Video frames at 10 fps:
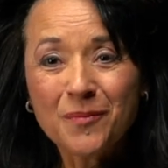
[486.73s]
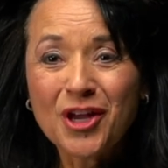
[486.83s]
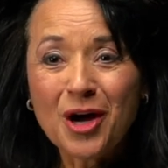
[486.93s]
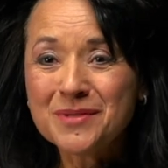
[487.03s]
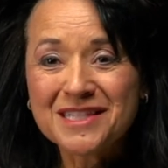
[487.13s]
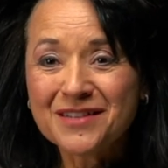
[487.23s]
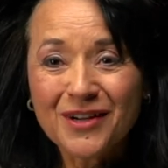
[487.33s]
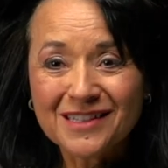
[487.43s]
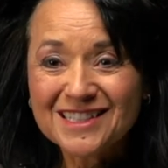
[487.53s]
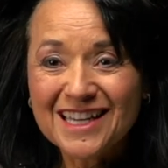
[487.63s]
I'm the
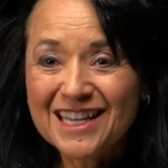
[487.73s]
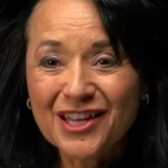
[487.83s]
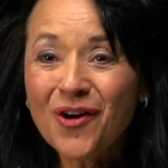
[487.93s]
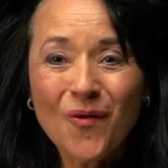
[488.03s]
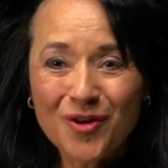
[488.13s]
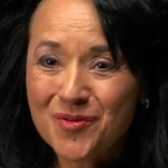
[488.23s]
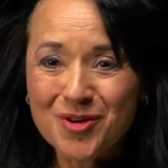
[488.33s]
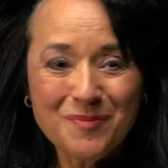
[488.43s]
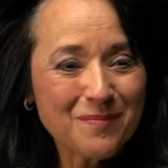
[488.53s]
opposite side of the courtroom.